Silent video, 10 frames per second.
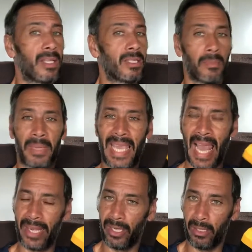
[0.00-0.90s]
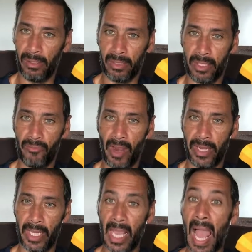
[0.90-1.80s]
some candles
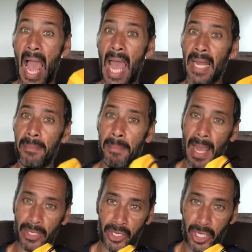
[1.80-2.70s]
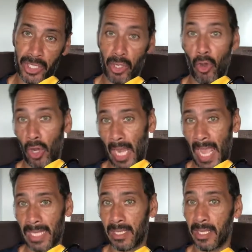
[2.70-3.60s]
ready and matches or
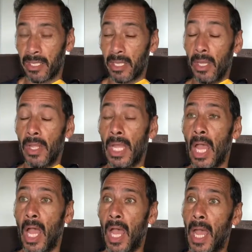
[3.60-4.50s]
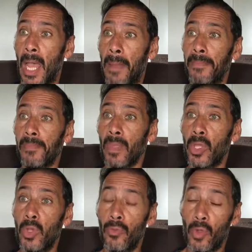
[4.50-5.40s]
lighters.
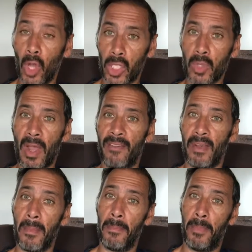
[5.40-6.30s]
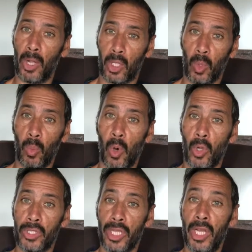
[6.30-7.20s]
You've got to have bottled
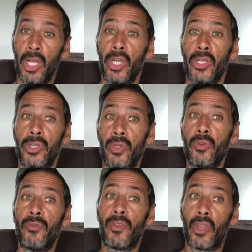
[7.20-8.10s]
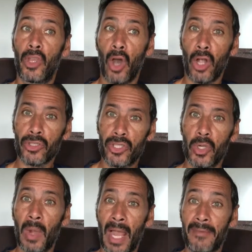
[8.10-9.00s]
water. You've got
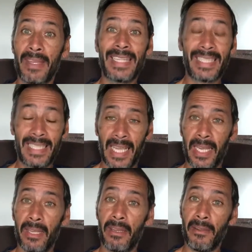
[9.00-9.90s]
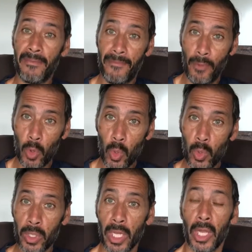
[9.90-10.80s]
to have tinned
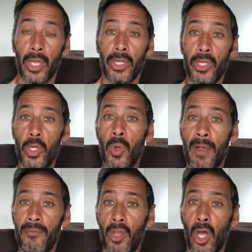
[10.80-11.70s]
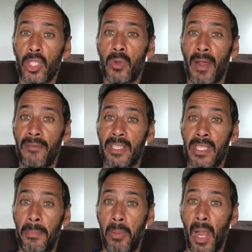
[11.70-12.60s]
food. You have got to have
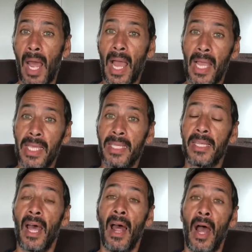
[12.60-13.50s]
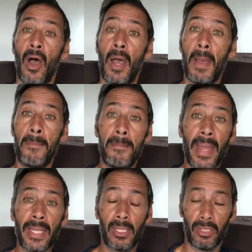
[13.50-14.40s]
supplies,
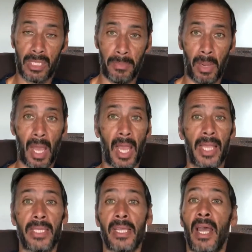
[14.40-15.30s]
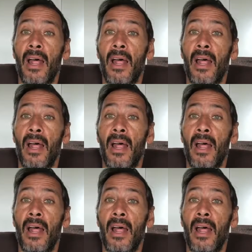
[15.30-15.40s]
medical supplies,